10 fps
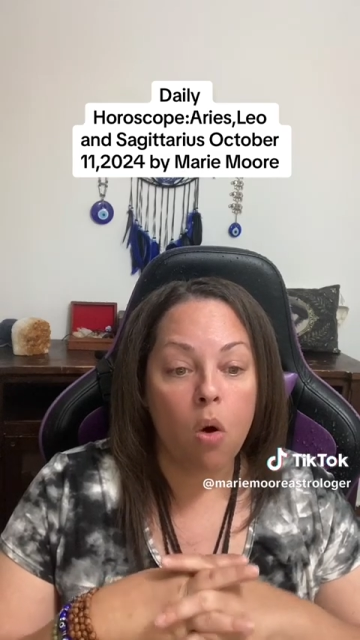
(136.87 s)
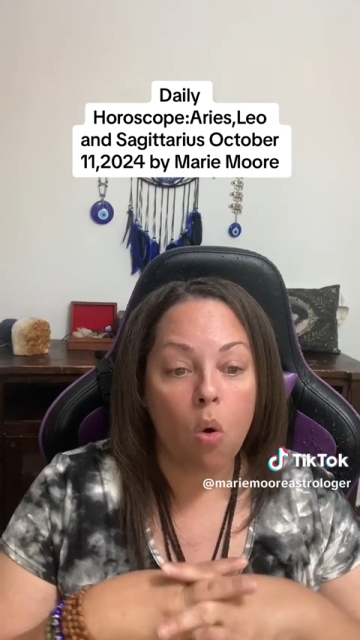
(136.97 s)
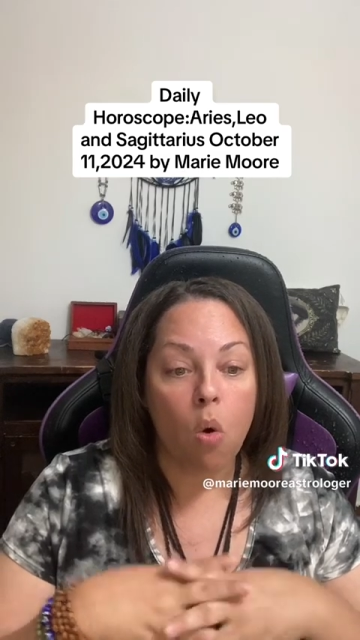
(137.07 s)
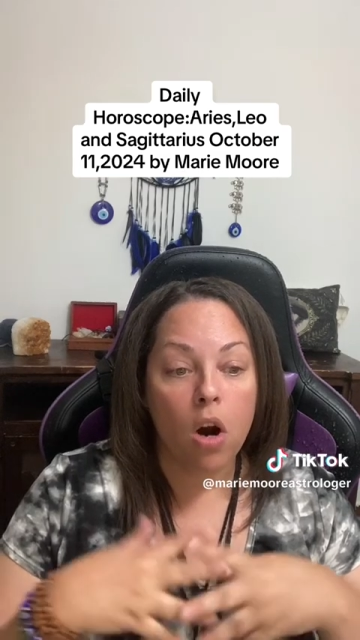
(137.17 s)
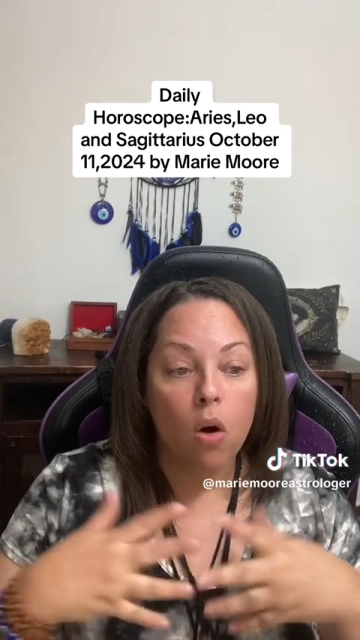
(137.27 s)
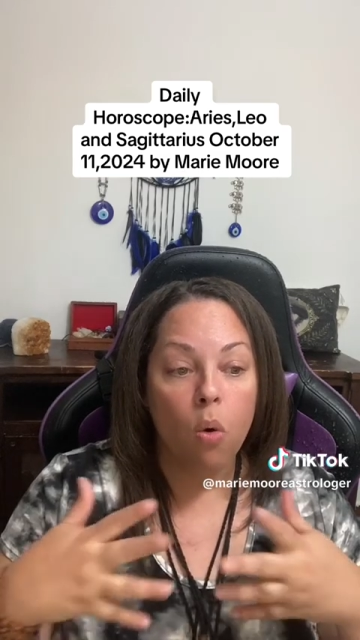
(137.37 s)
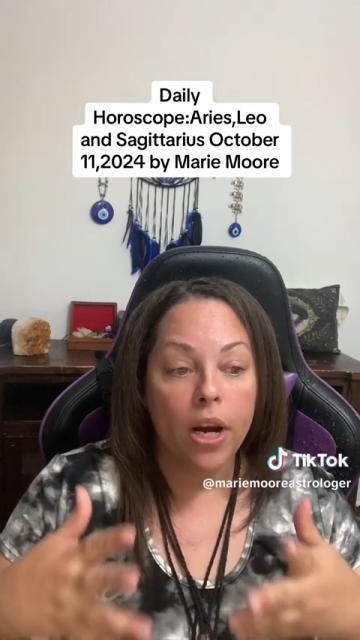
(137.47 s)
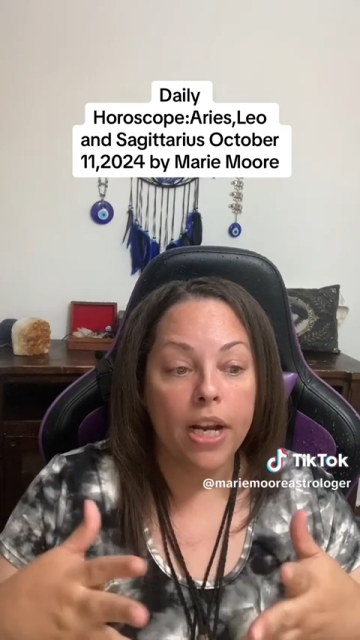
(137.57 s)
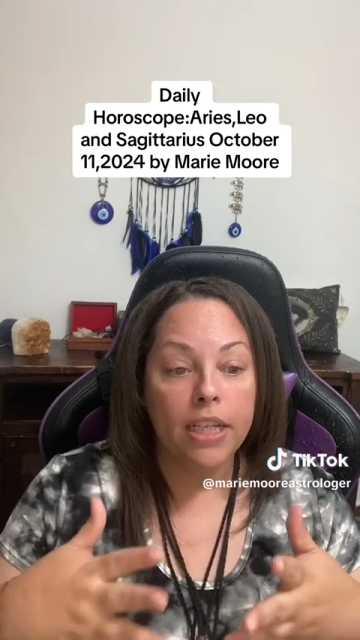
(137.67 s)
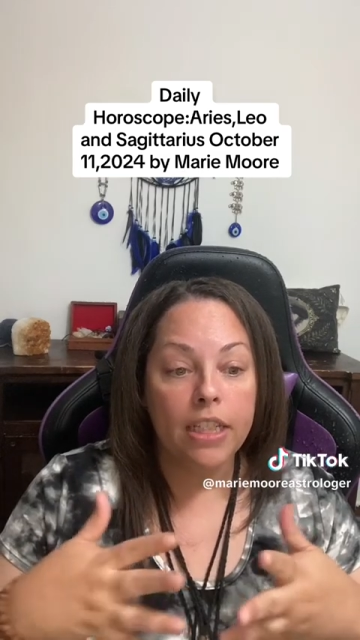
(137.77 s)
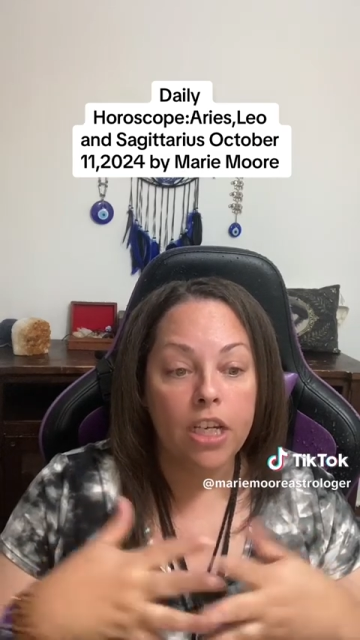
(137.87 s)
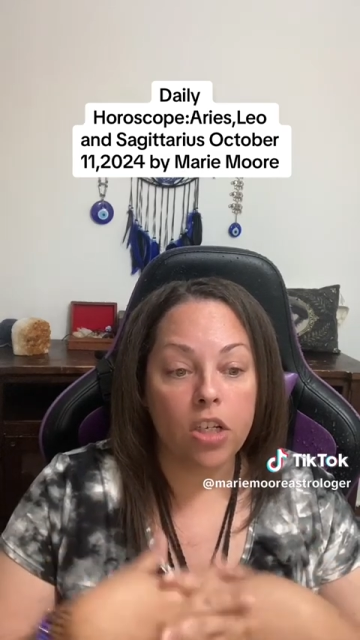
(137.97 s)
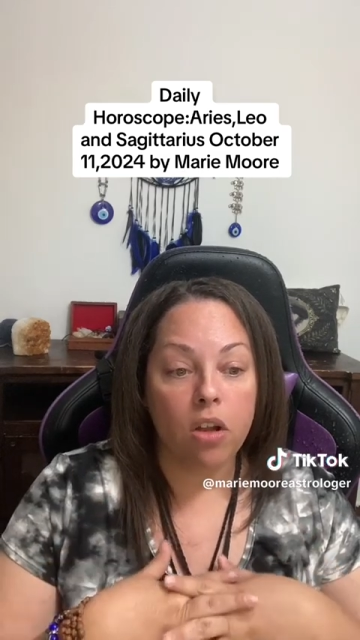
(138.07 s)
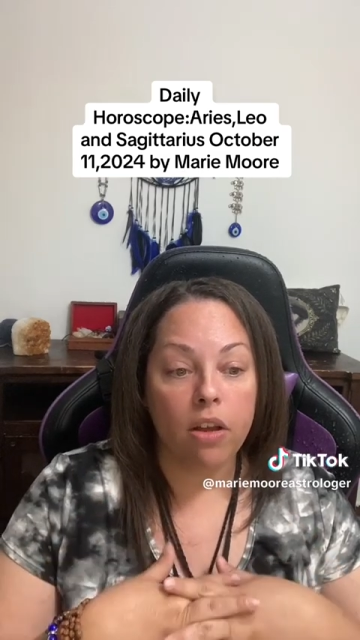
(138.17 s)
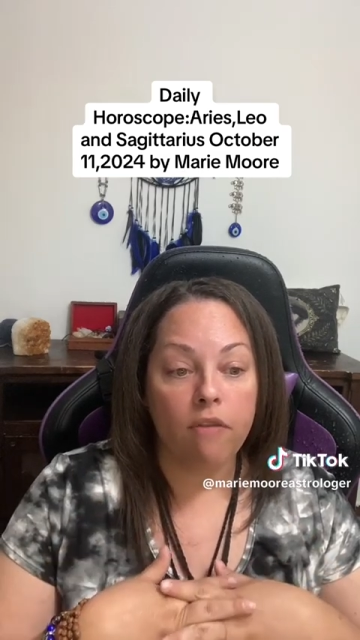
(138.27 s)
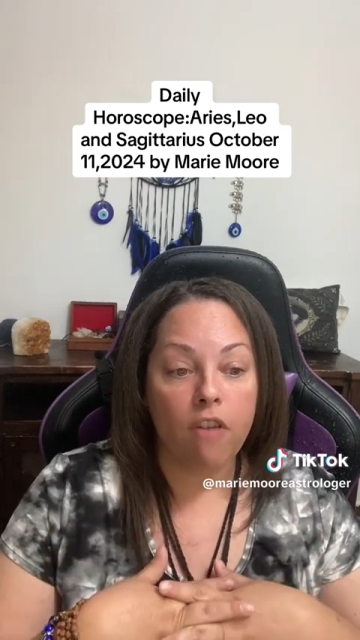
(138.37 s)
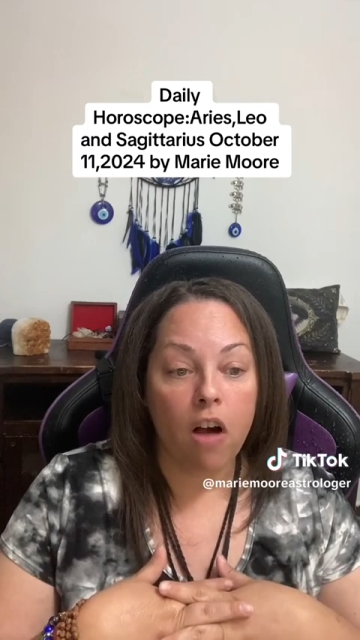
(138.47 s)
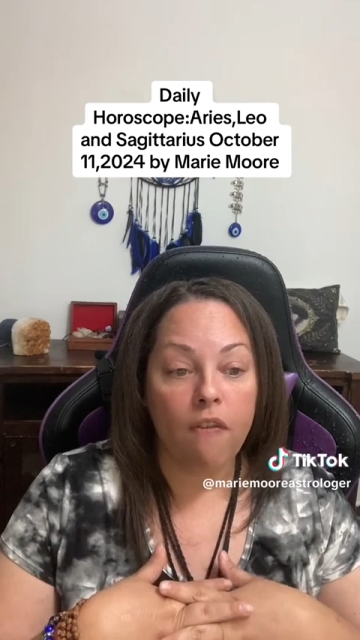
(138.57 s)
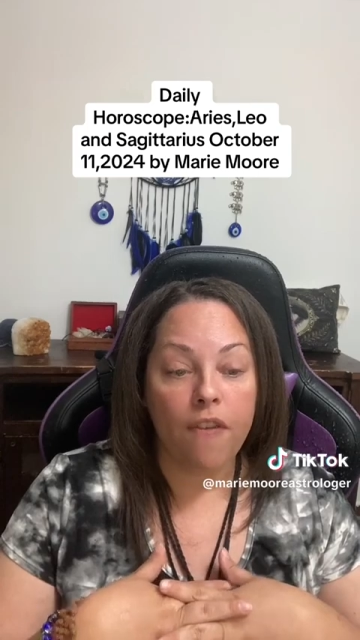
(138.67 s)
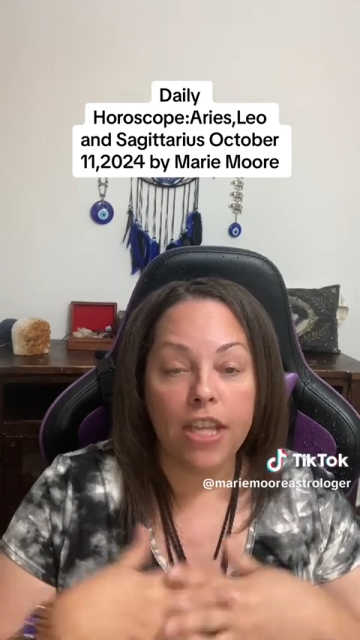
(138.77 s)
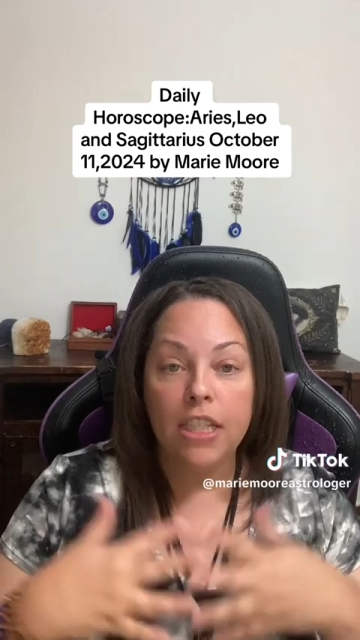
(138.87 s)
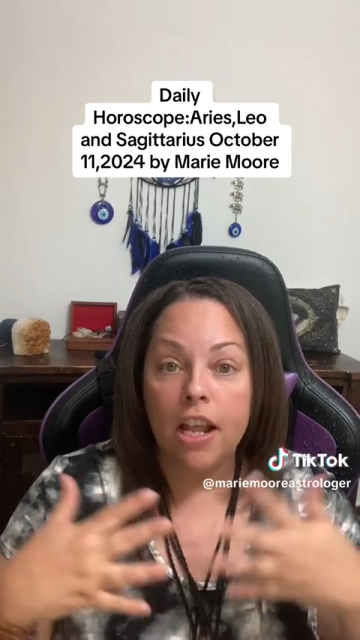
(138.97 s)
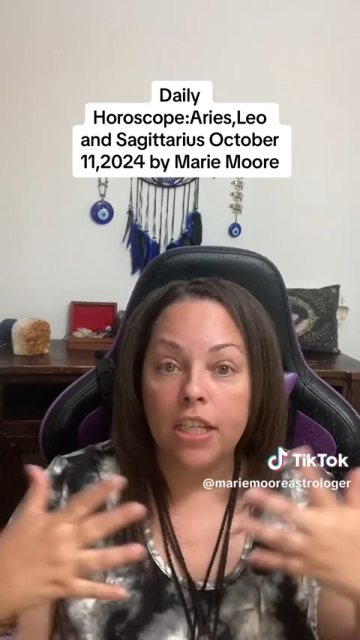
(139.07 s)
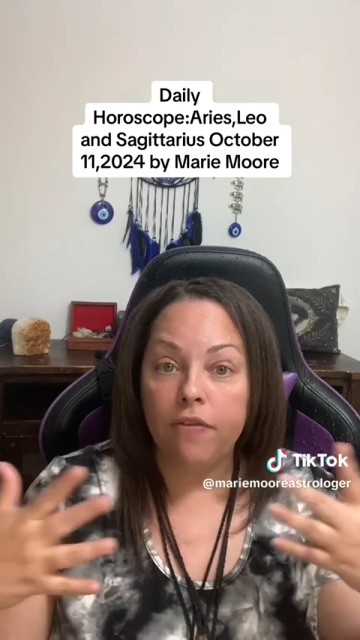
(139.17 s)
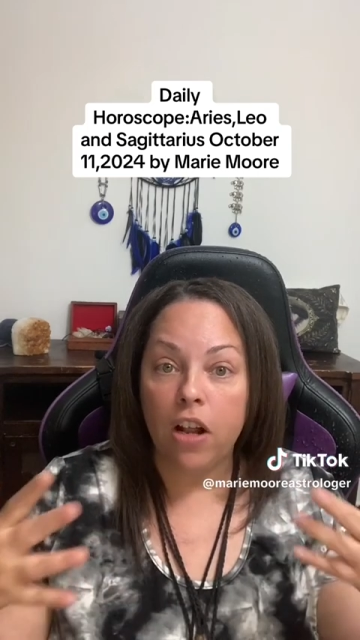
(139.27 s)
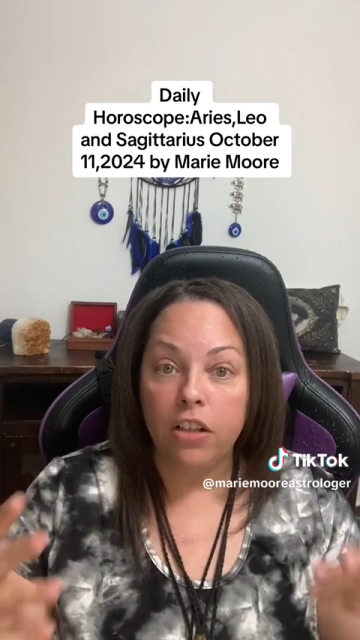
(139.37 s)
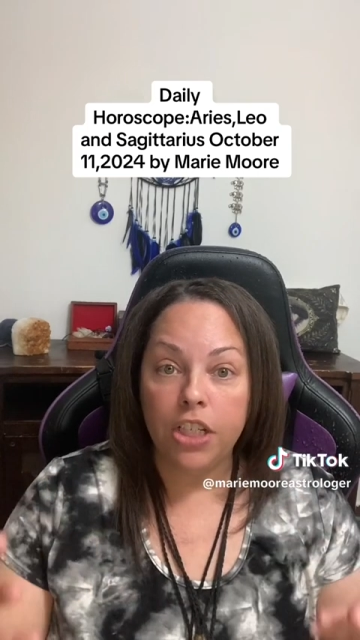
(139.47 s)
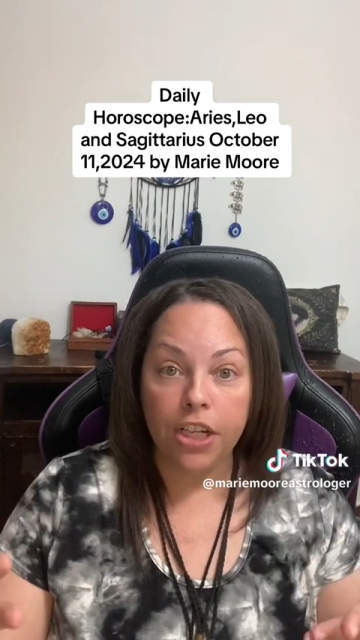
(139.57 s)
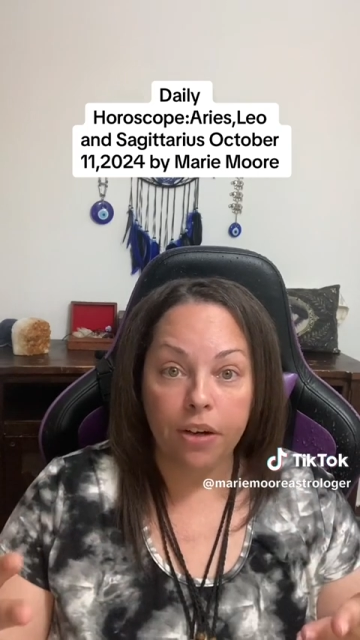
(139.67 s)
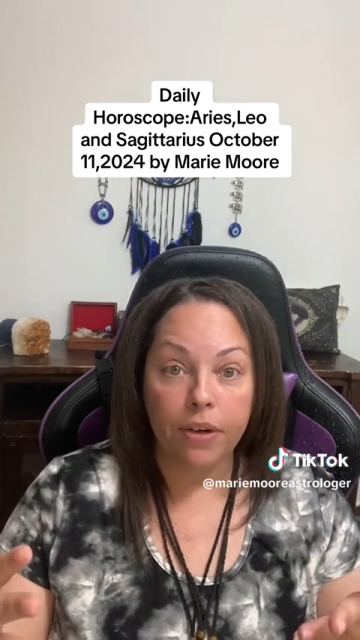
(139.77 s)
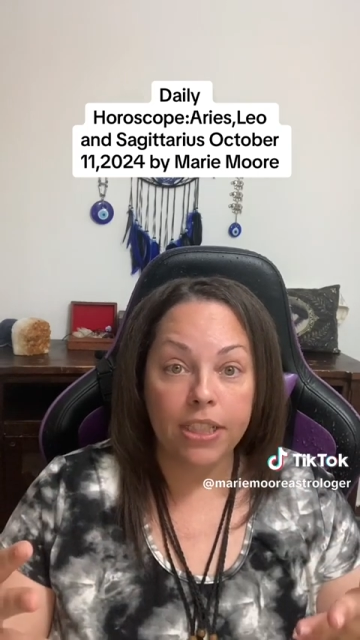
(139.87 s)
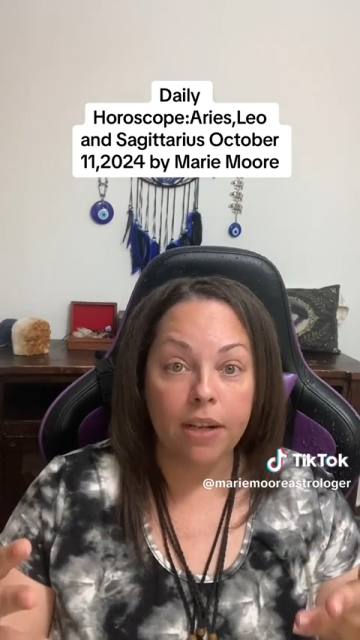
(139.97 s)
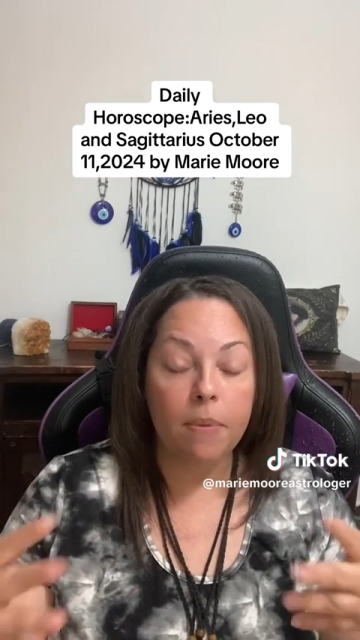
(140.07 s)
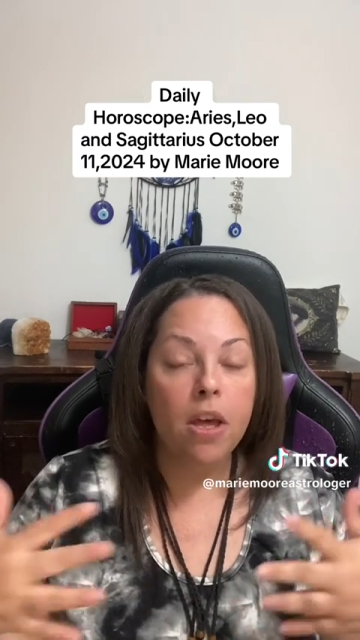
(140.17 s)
or organizational involvements, lots of volunteerism